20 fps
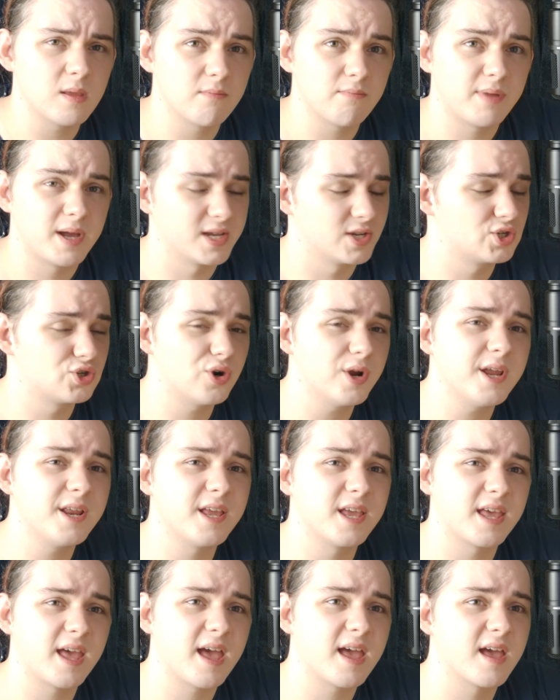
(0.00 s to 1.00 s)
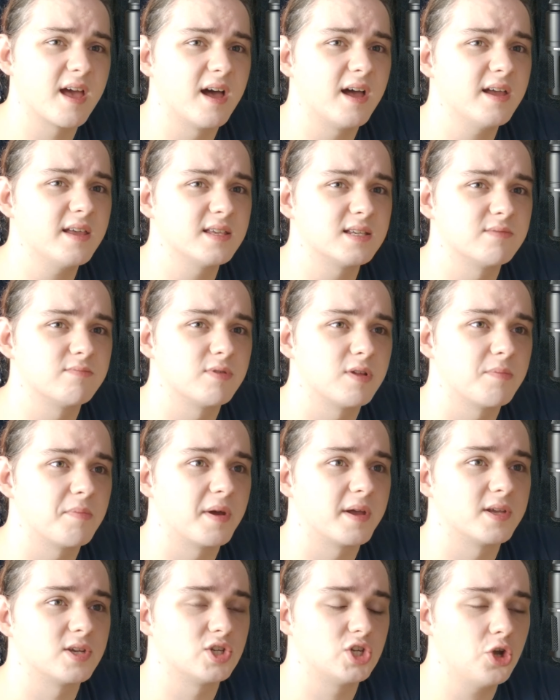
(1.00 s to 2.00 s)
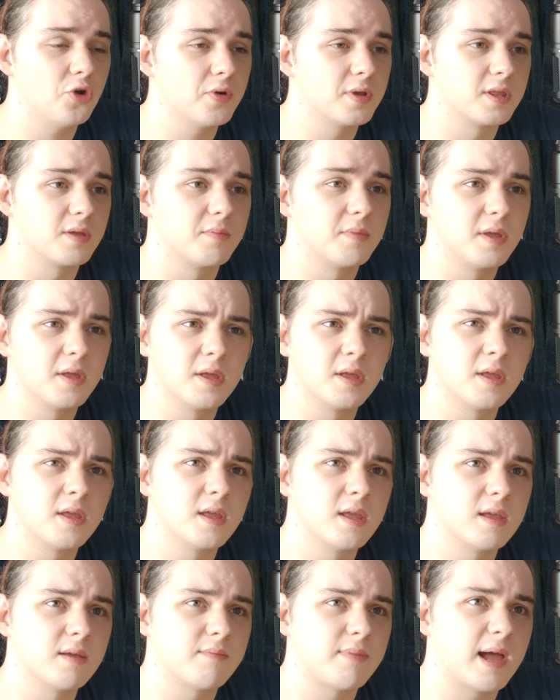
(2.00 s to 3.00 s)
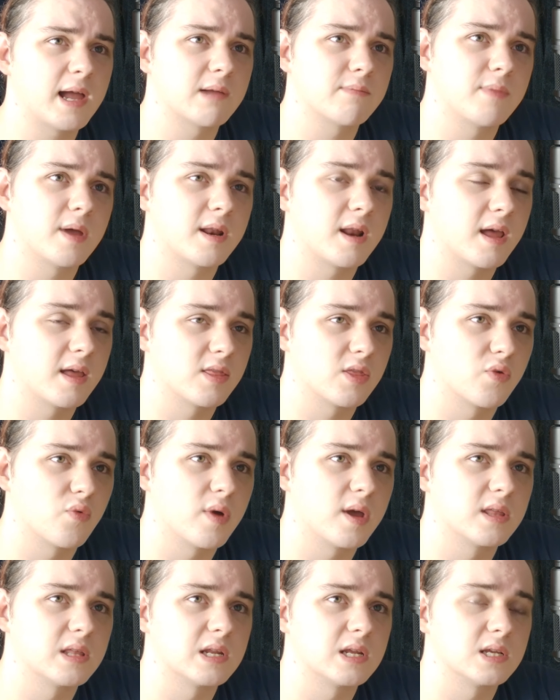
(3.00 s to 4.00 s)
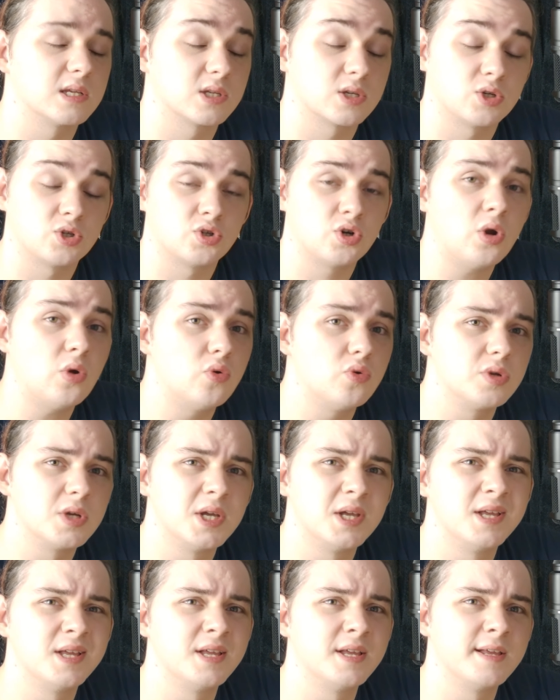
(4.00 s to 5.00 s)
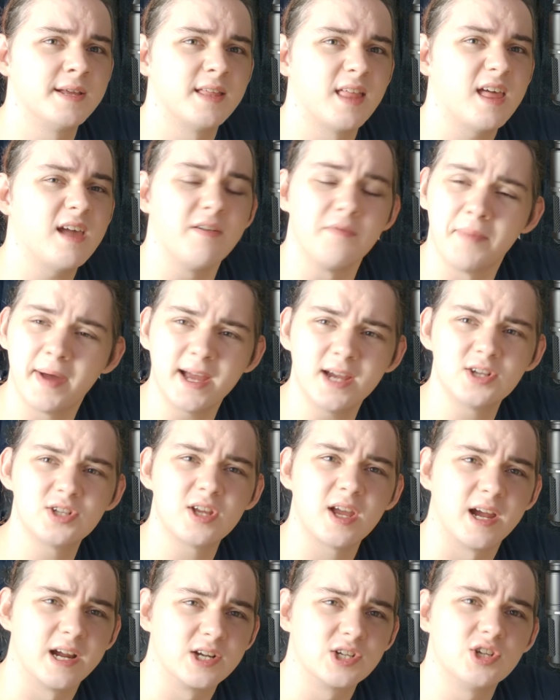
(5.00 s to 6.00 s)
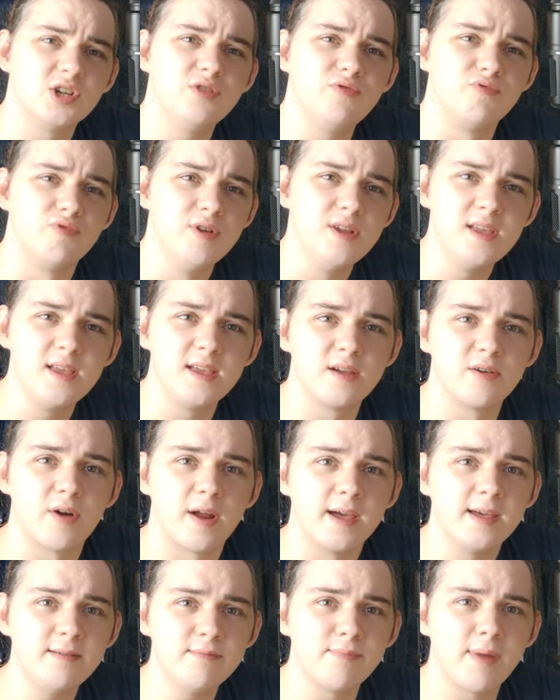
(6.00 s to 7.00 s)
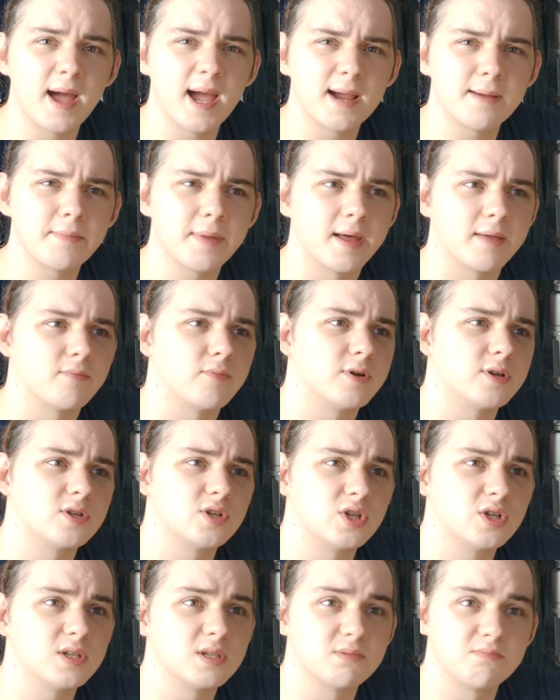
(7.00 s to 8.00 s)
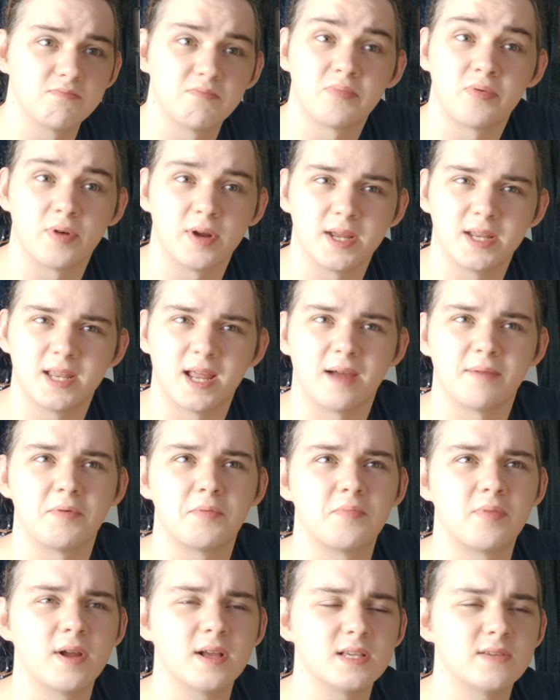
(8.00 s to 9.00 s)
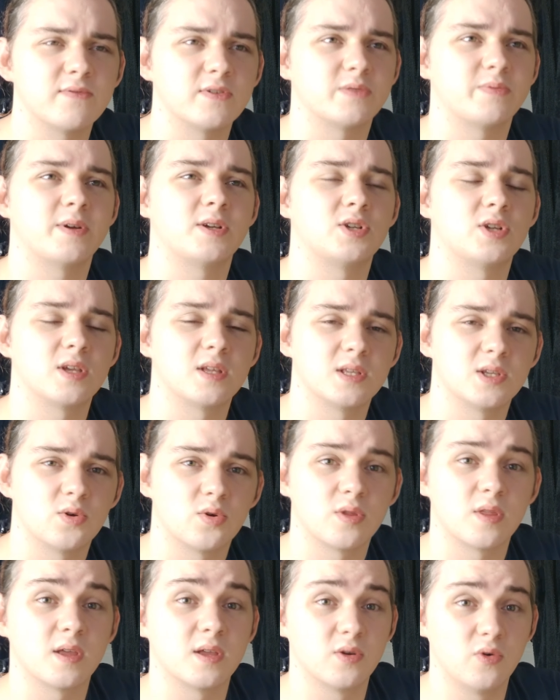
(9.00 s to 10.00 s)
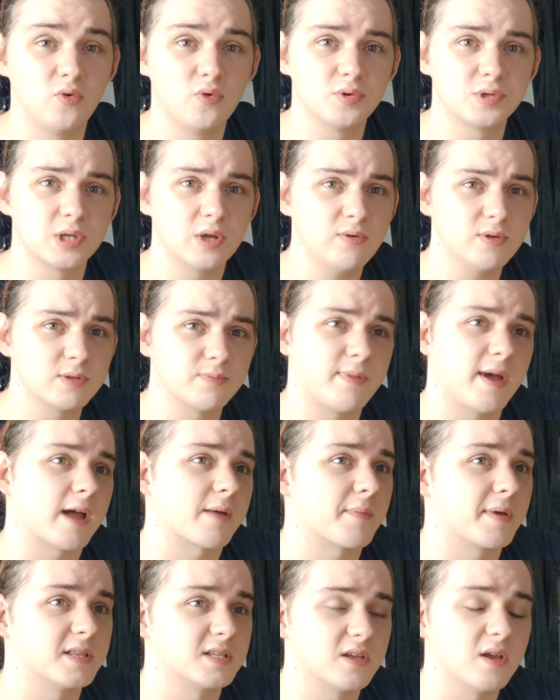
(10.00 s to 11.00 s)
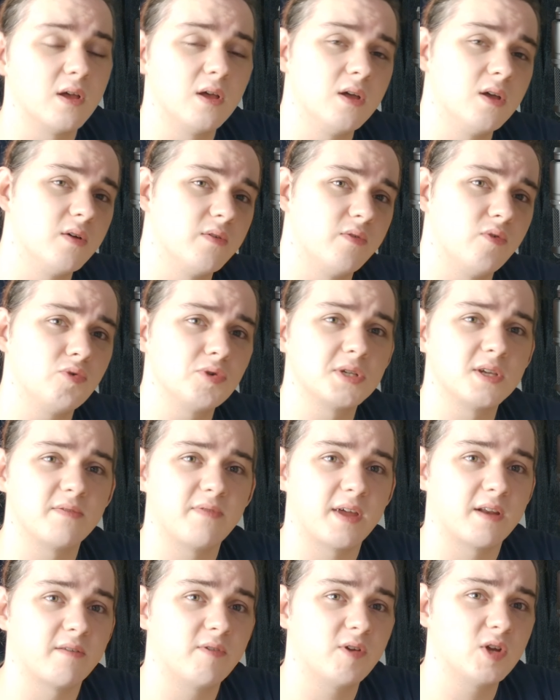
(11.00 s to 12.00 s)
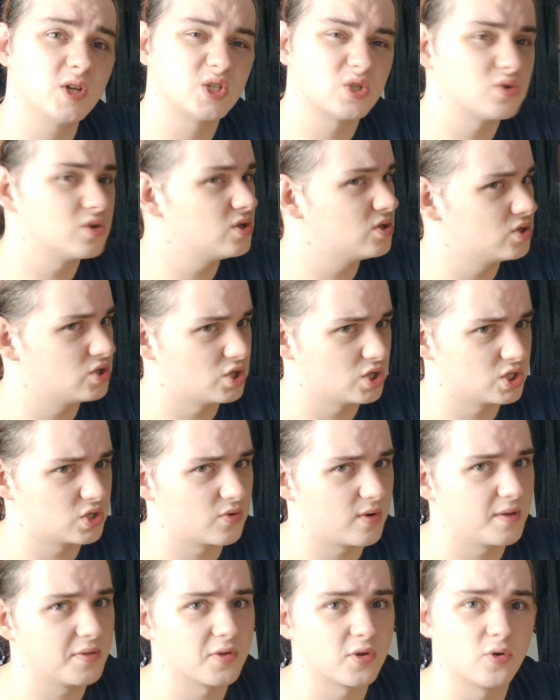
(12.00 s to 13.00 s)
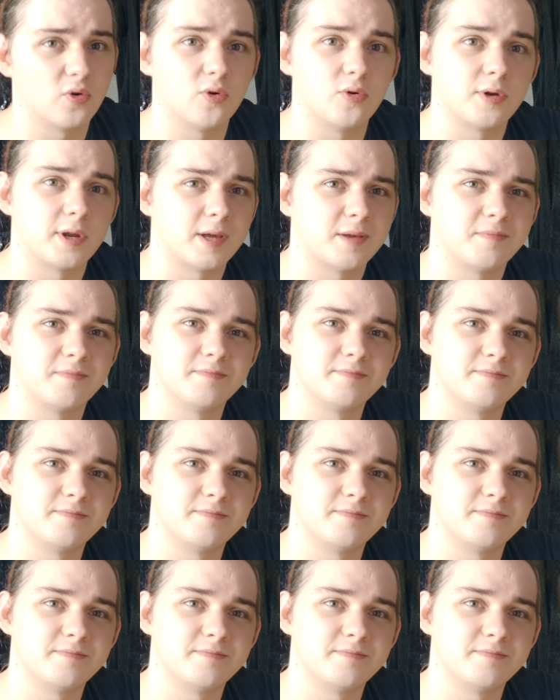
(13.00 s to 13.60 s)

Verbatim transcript: by training A I, simply by showing them Pac-Man and the way that it is controlled, they have managed to actually recreate Pac-Man, which is pretty damn impressive, especially considering that also it's Pac-Man's fortieth anniversary just around the corner.